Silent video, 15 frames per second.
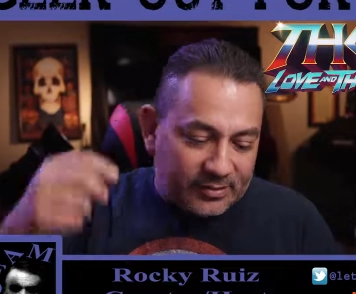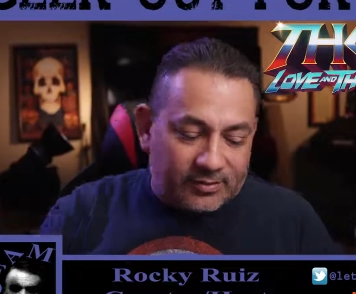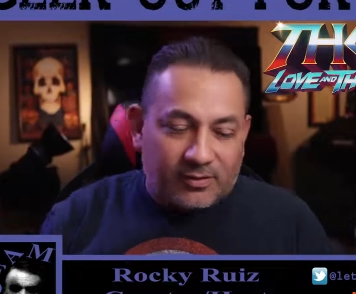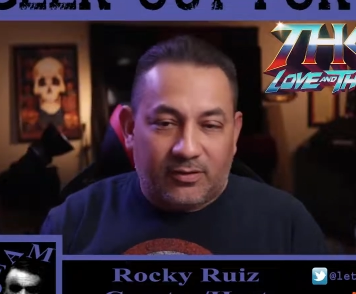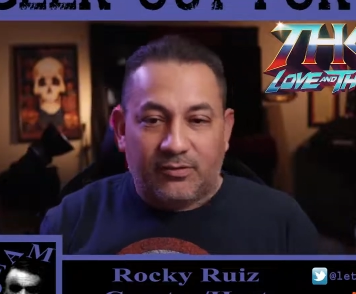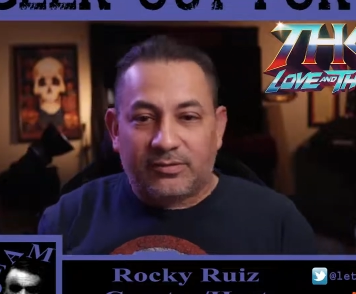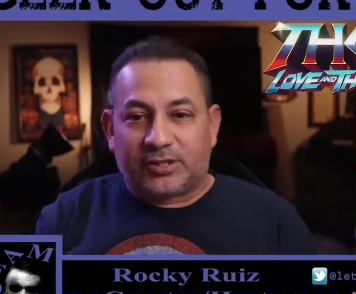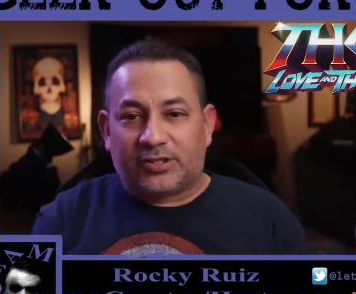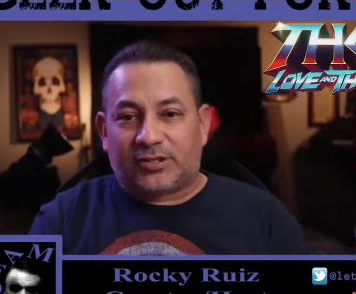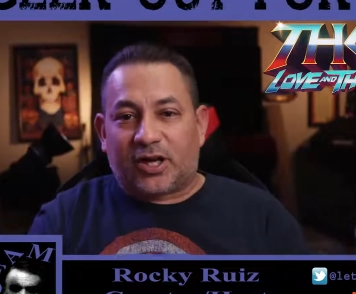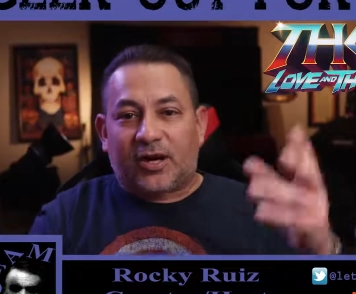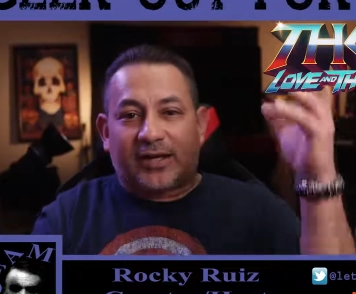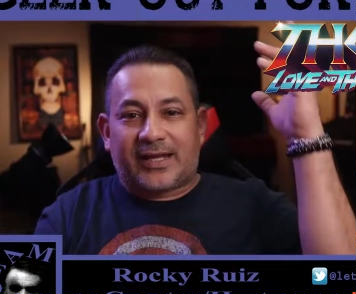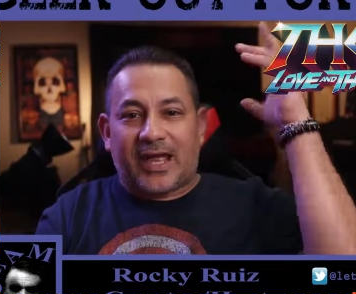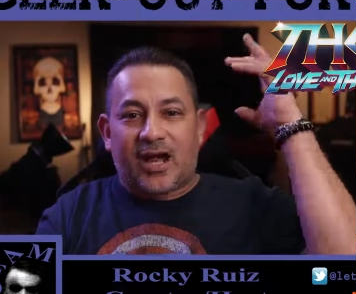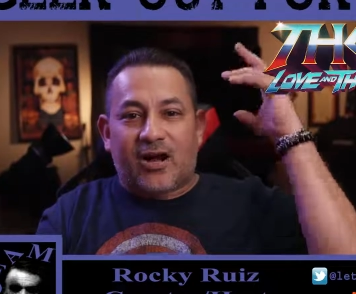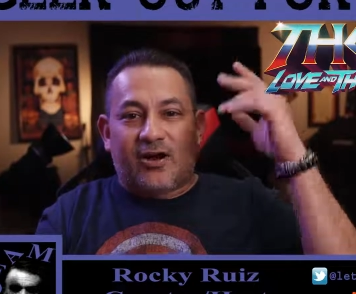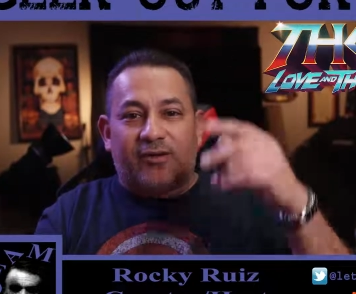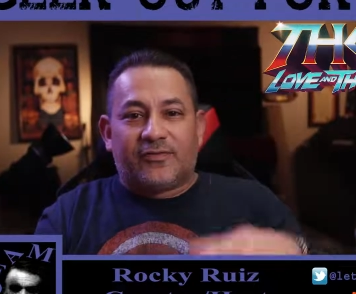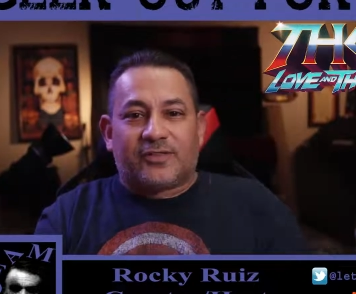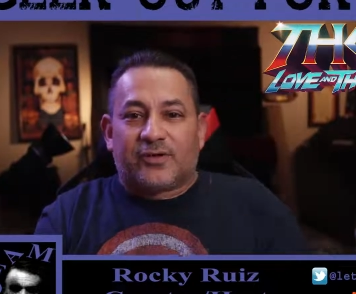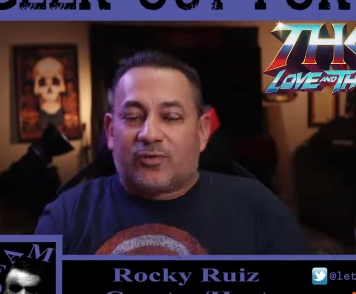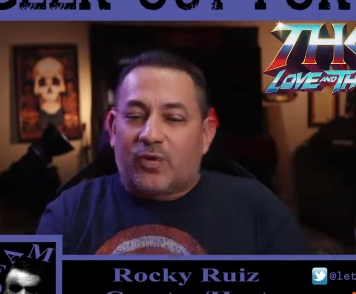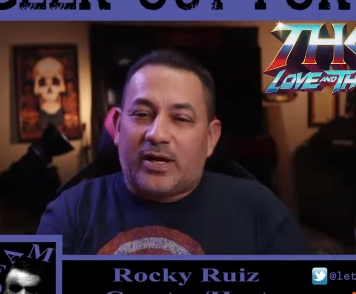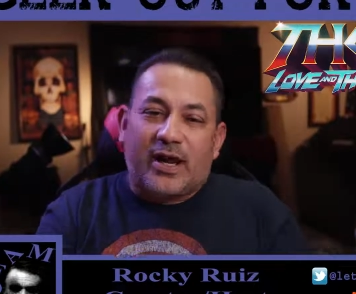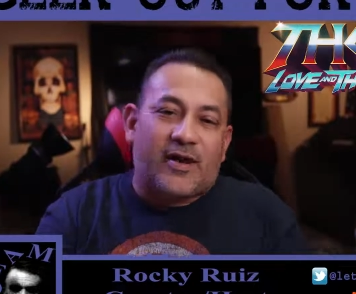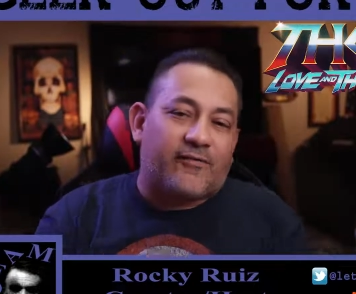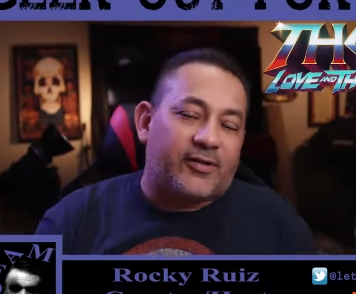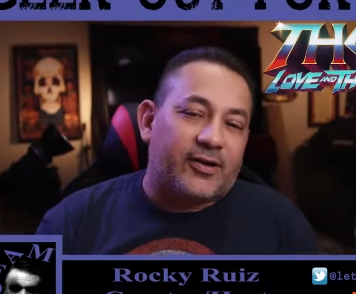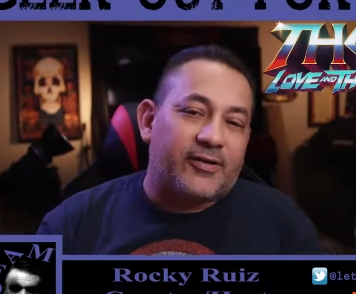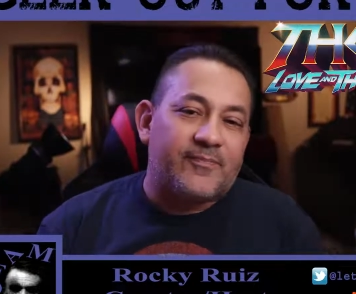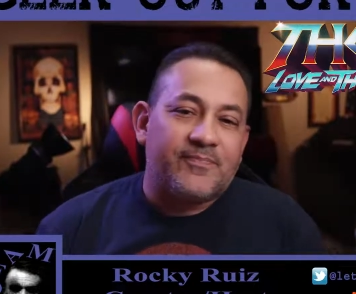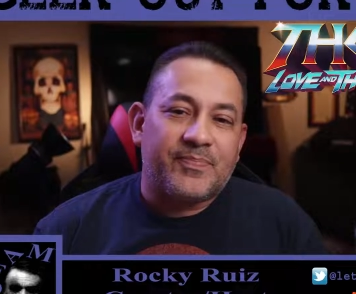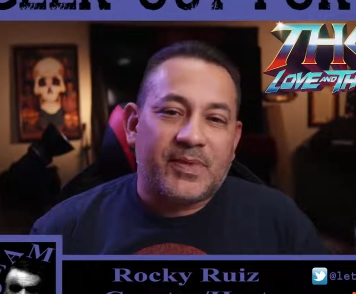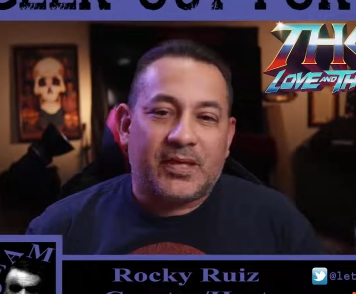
Speaker 1: The one with the dark elves or whatever.